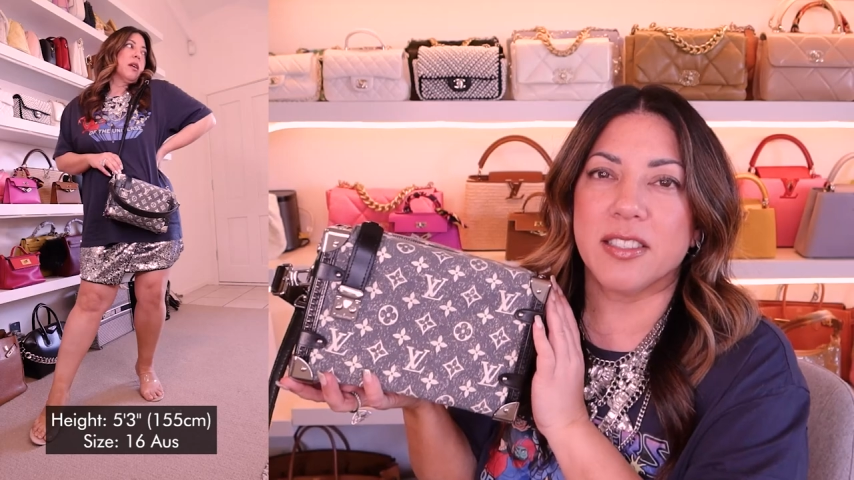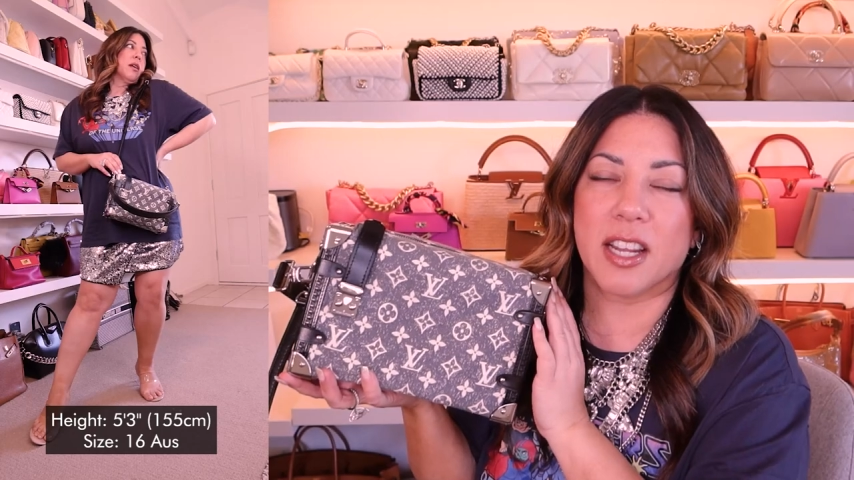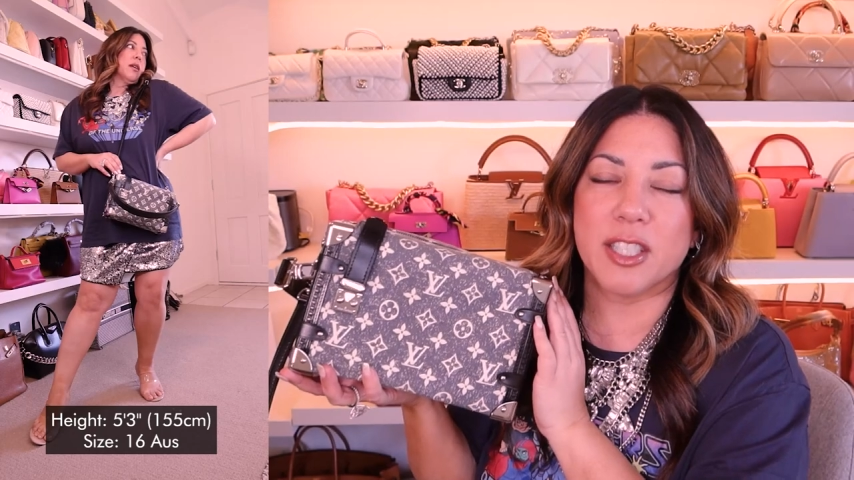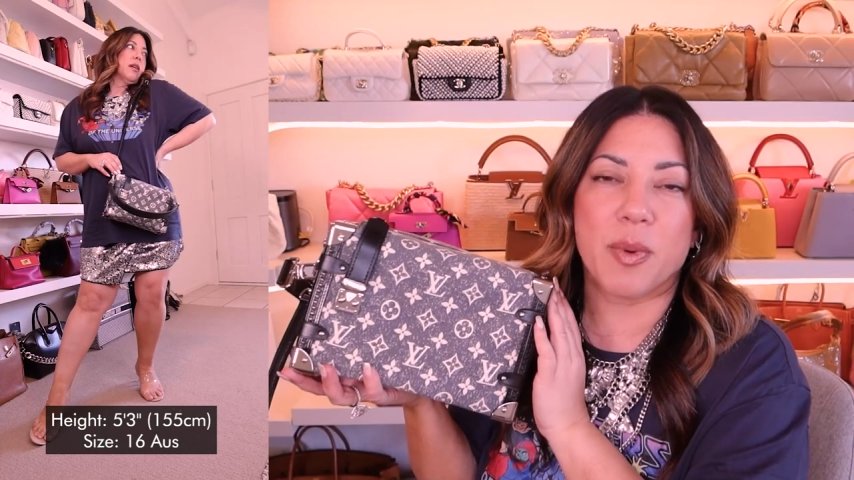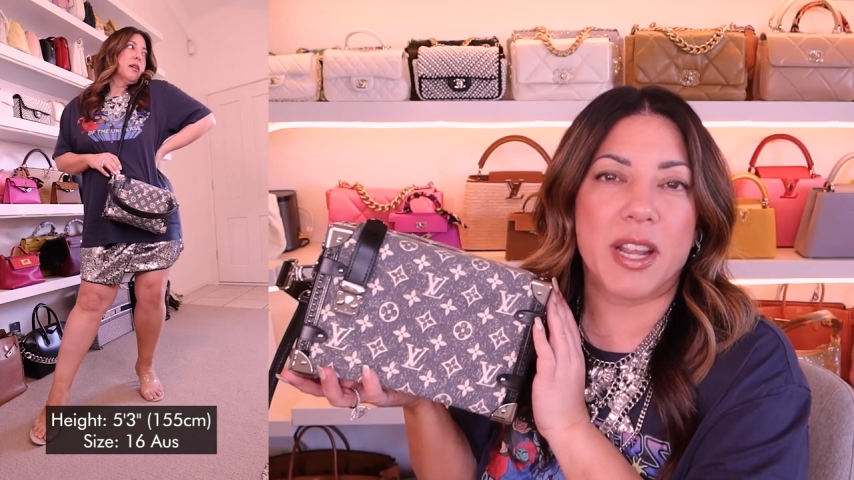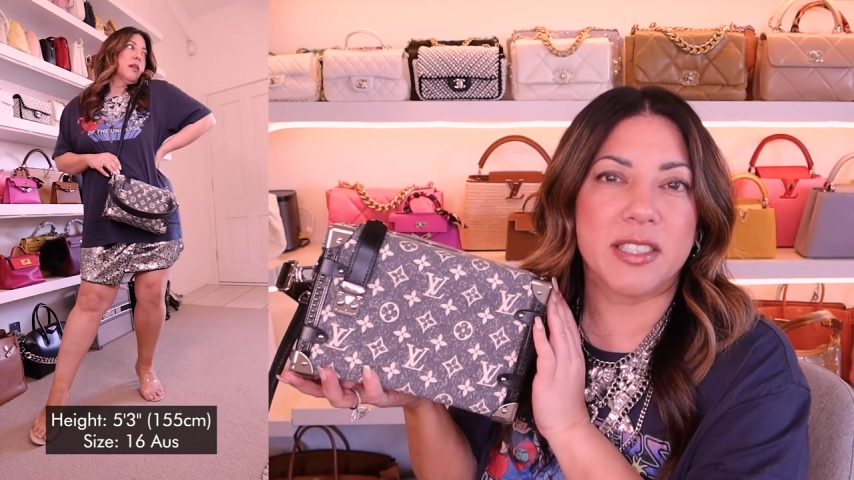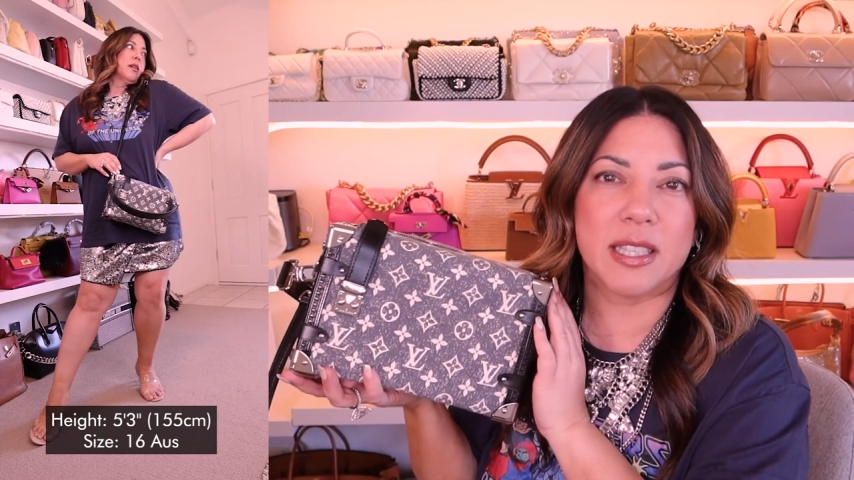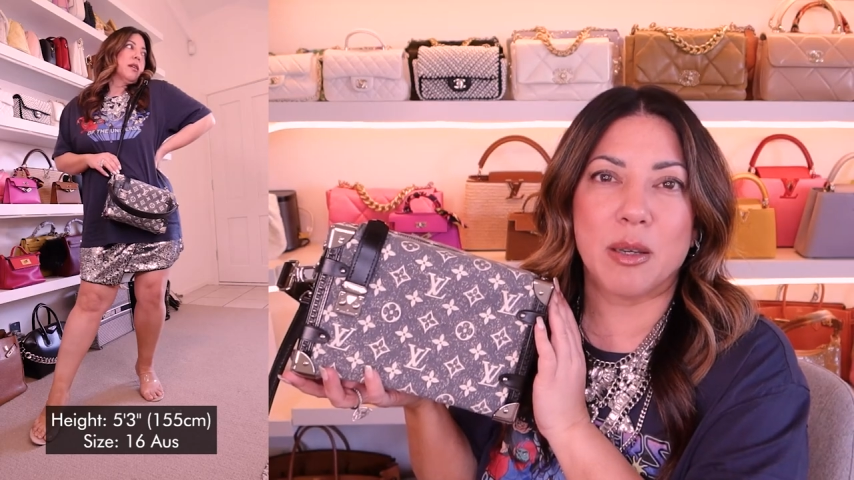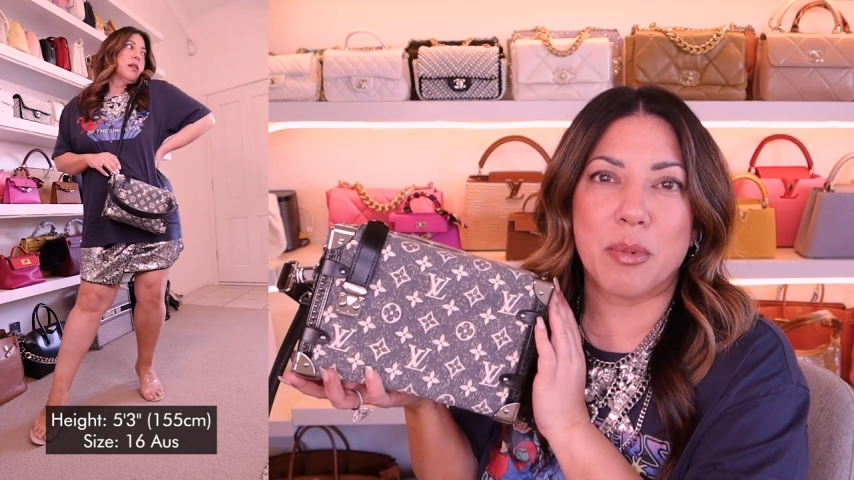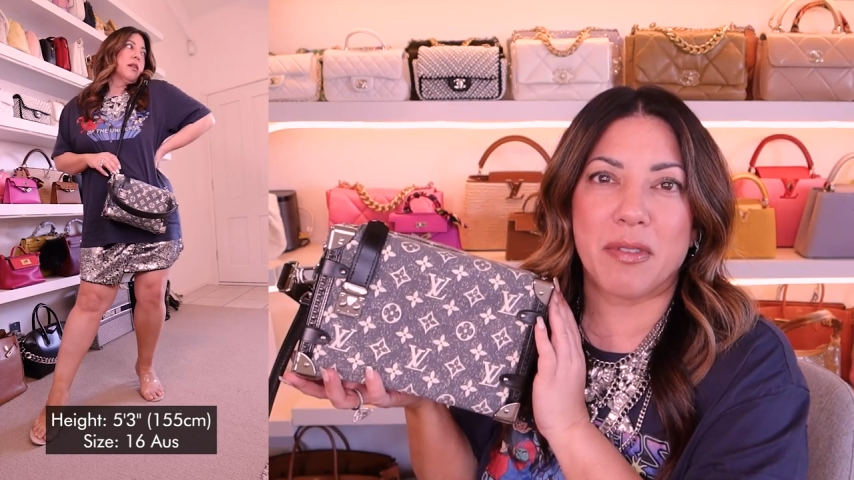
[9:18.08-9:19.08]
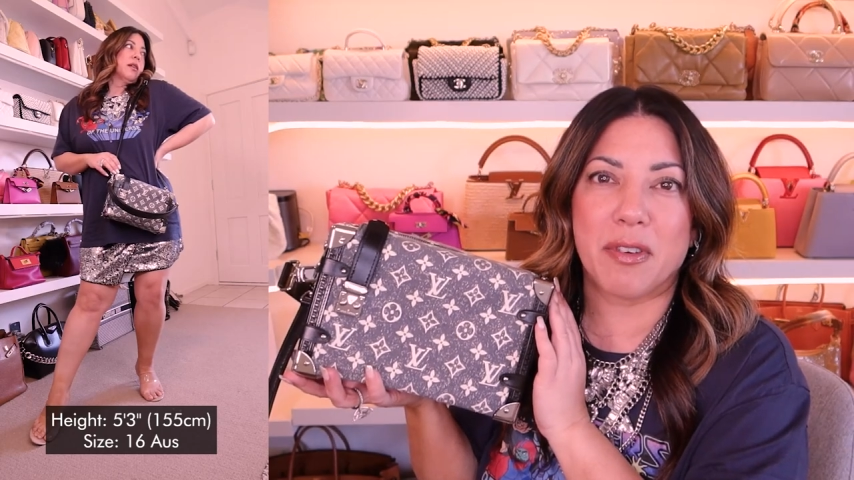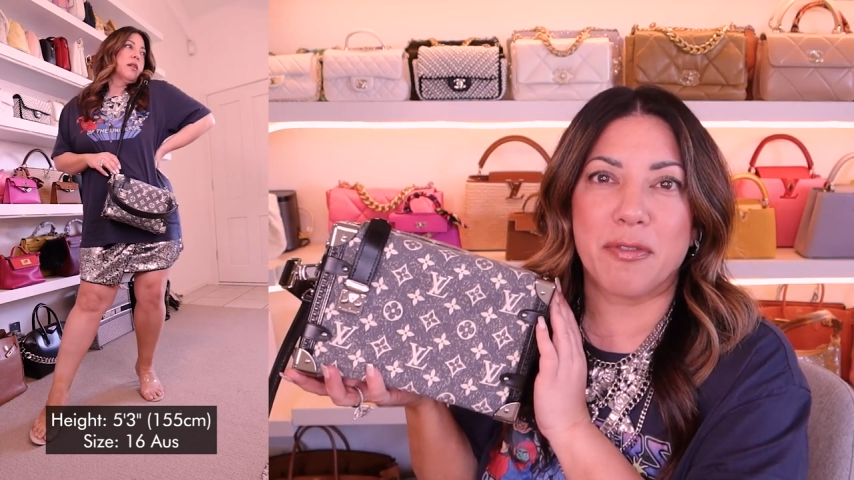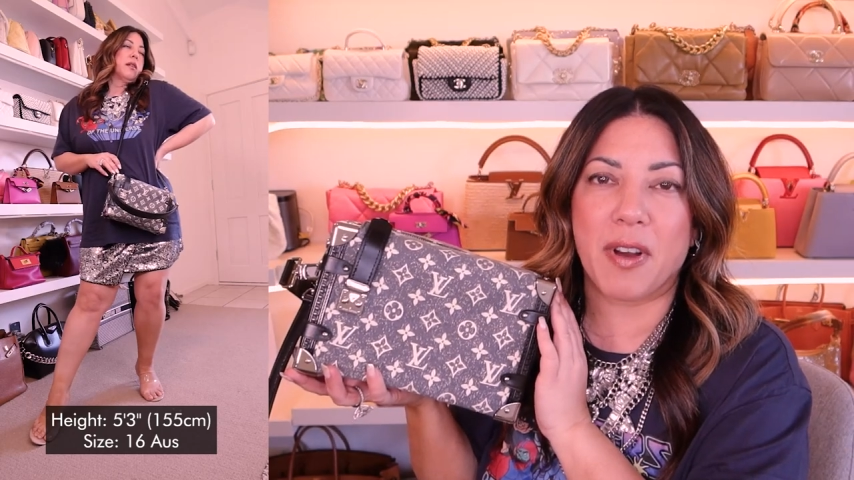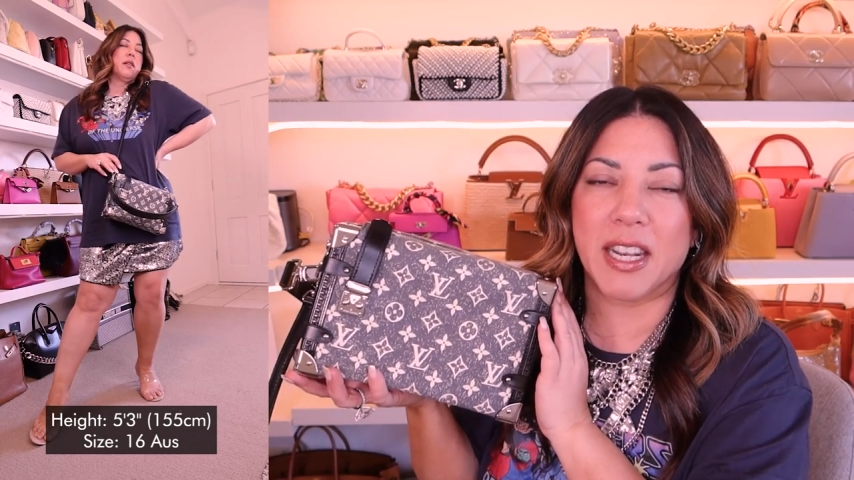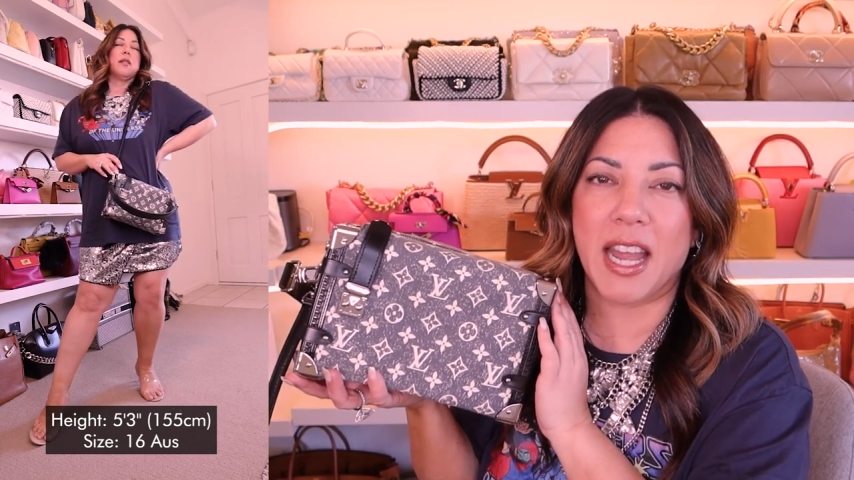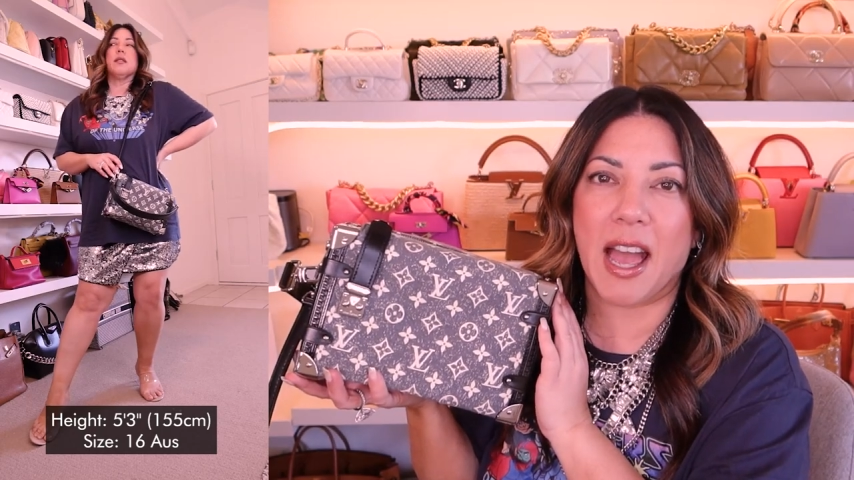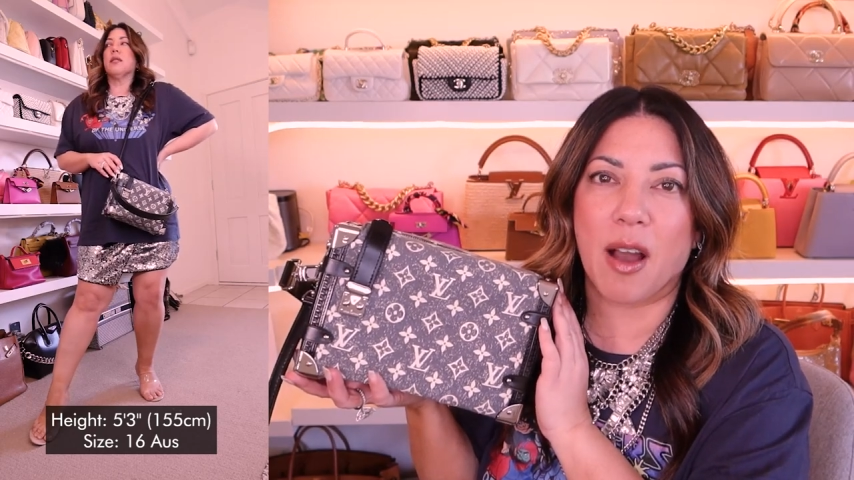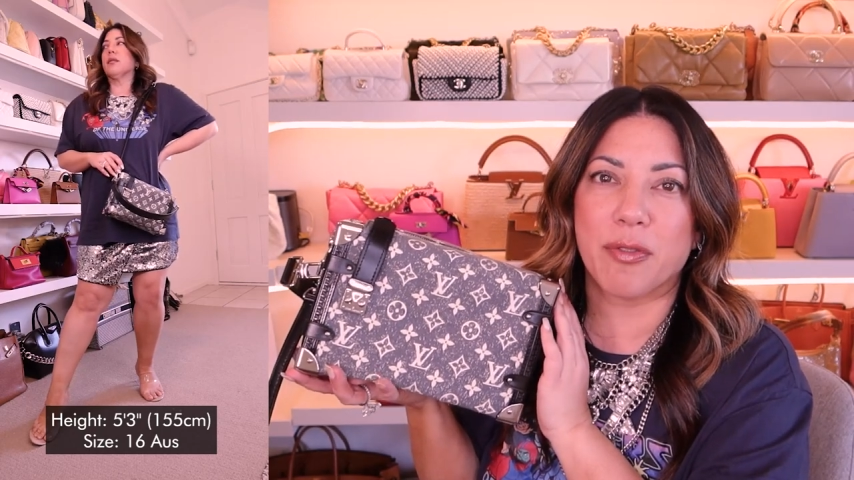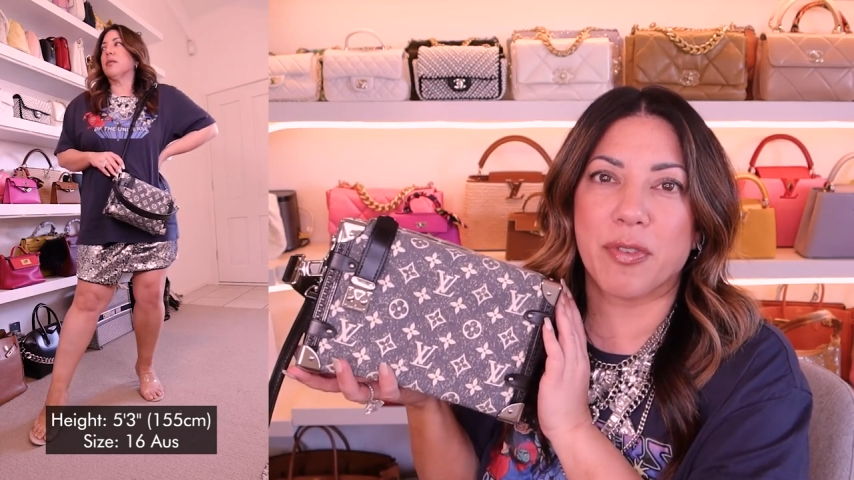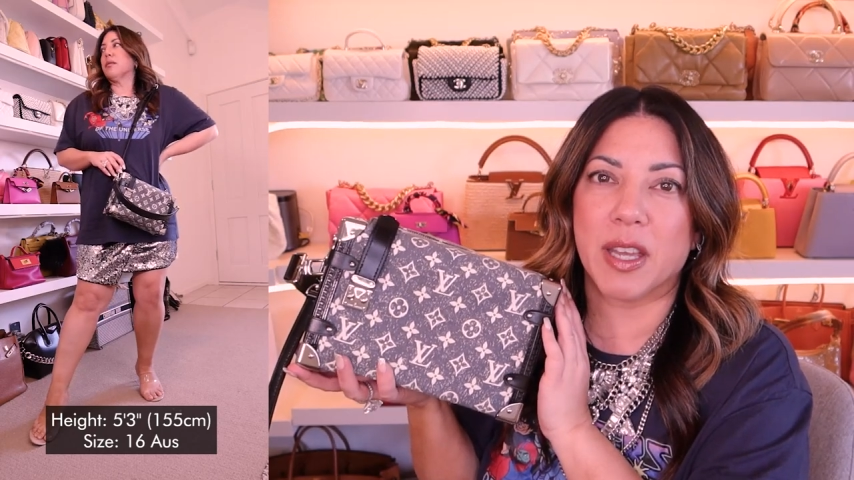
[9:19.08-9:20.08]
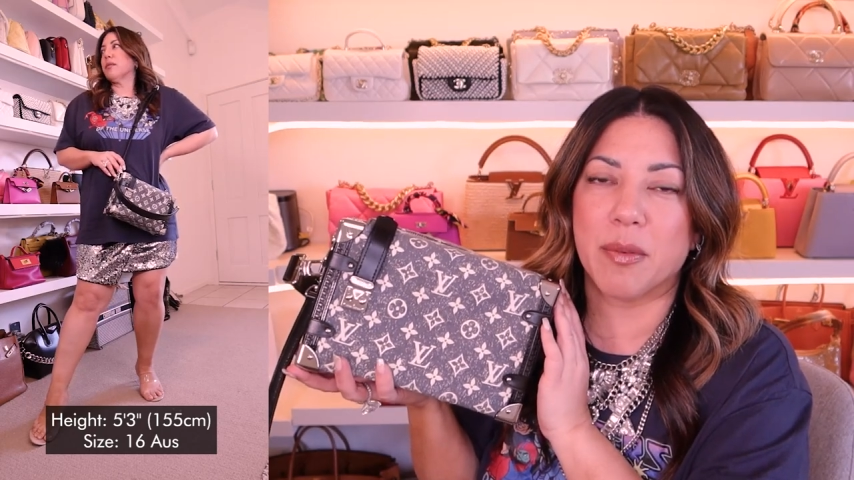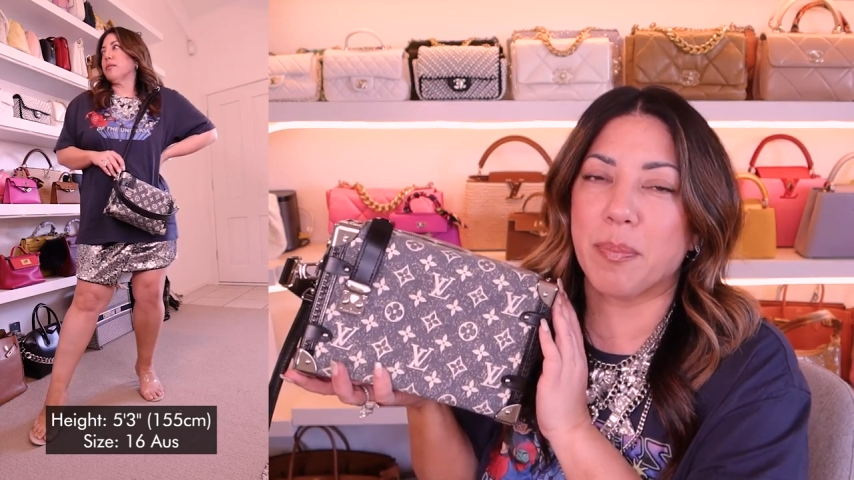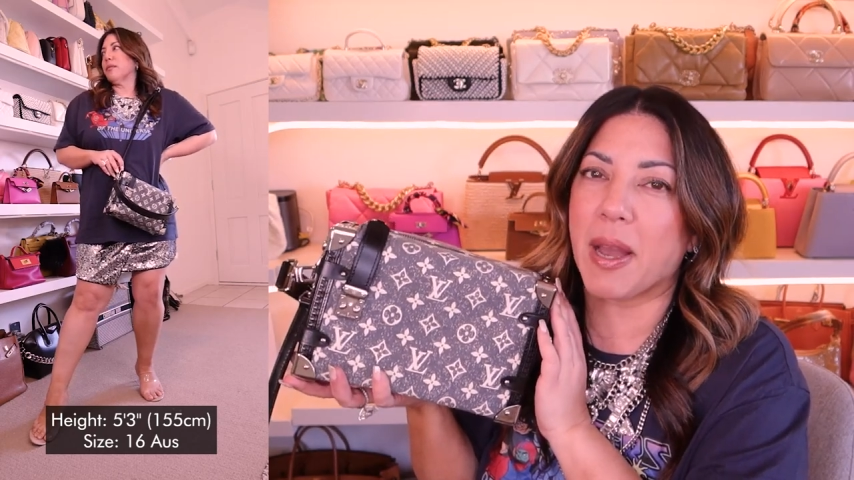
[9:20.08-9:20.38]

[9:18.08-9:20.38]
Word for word: decided to wear just a little bit of a fun outfit,